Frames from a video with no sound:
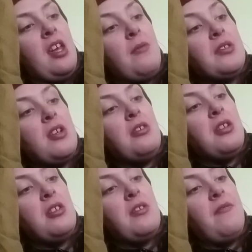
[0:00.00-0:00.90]
It was her
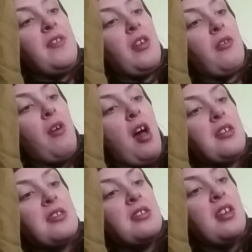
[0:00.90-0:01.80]
turn to feel
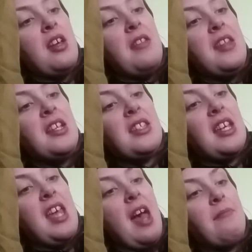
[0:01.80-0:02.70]
cross. Things
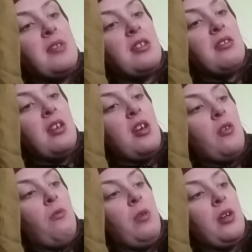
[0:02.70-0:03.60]
like Captain
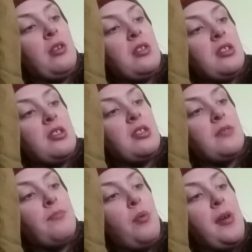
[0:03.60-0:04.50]
were
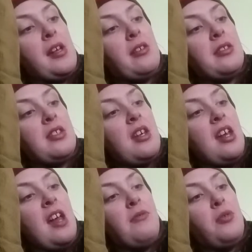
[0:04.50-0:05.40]
spoilt
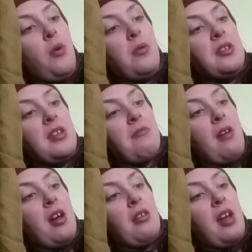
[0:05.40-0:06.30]
if told to the
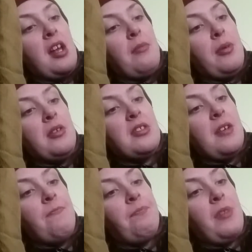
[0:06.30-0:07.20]
wrong kind of
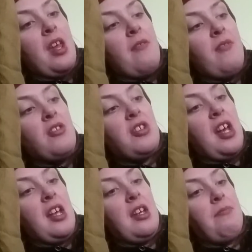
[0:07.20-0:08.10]
person Frederick
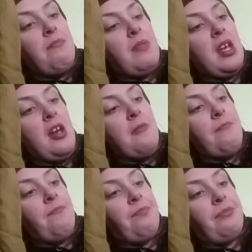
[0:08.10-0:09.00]
had
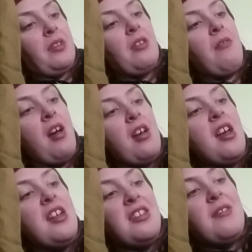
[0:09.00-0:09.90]
become.
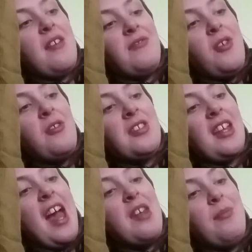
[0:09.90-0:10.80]
If told to the
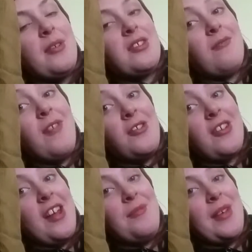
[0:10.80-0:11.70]
kind of person
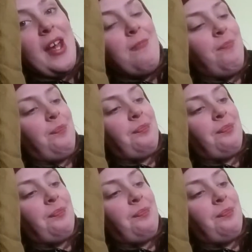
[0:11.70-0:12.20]
Frederick had become.